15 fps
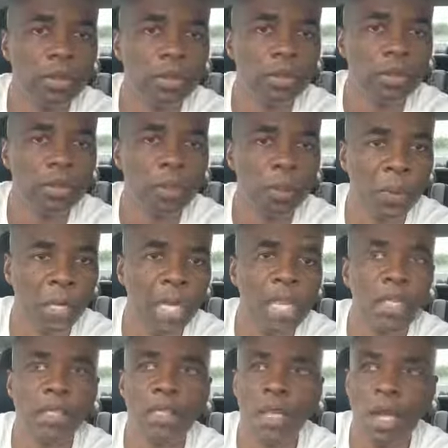So
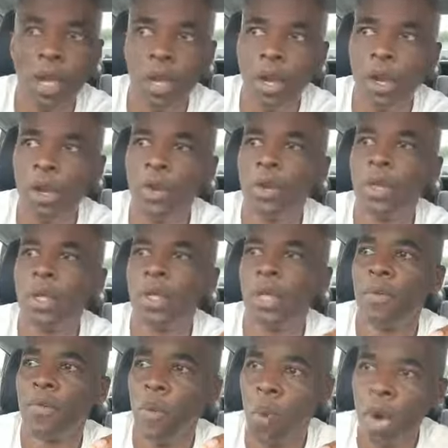please learn.
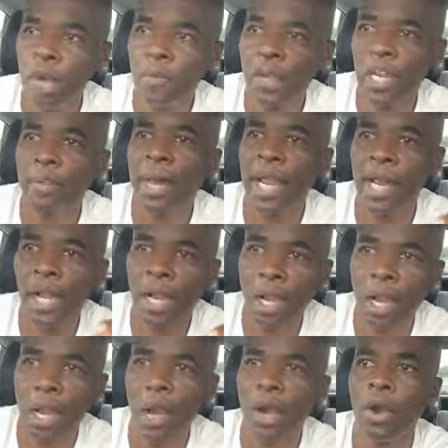If you're working for anybody,
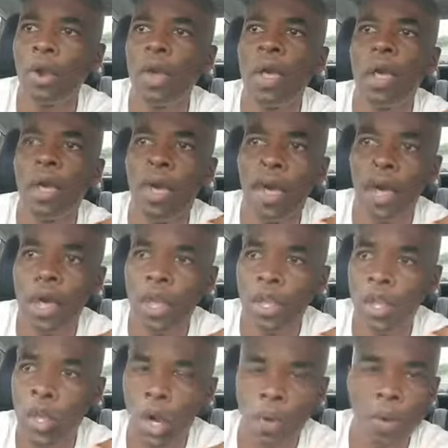learn
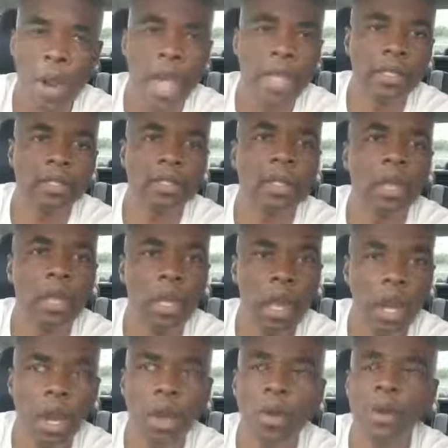your rights.
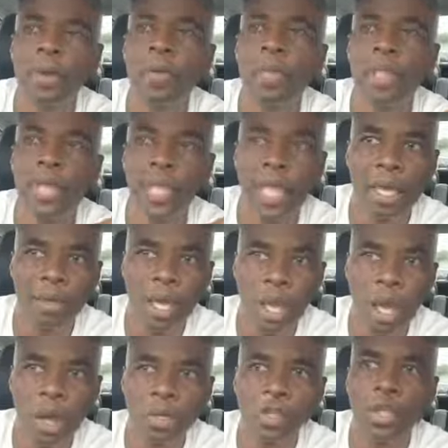Learn the labor
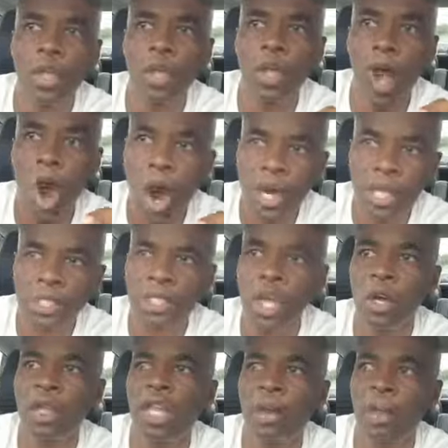laws,
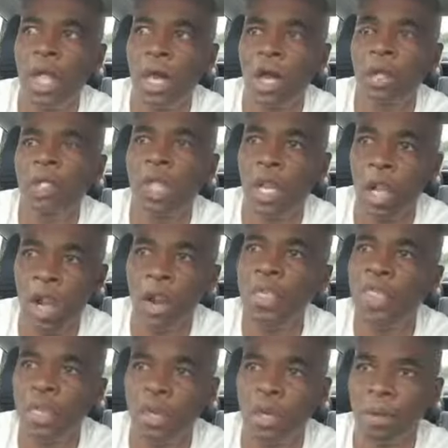Arkansas labor laws.
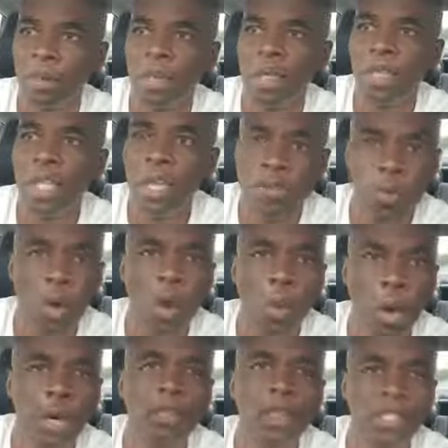Learn them if you are
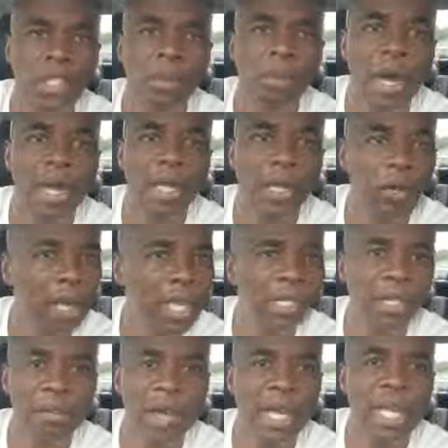working for somebody. Don't let
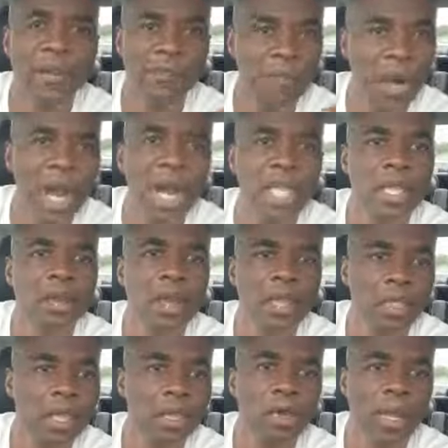somebody fire you
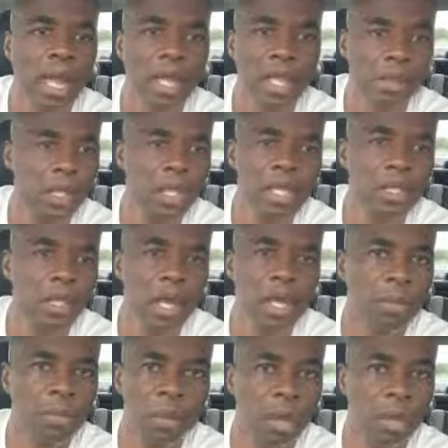and then you're not able to get your
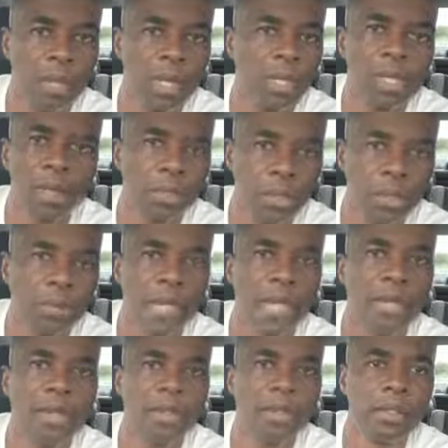unemployment. Don't do that.
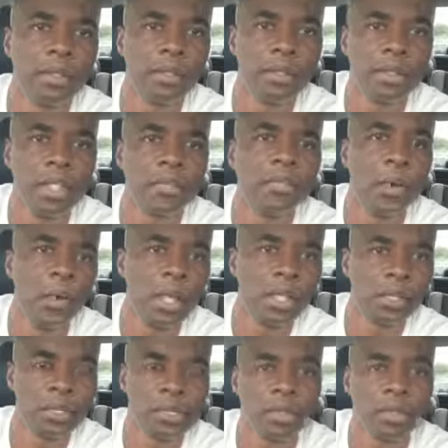It's foolish.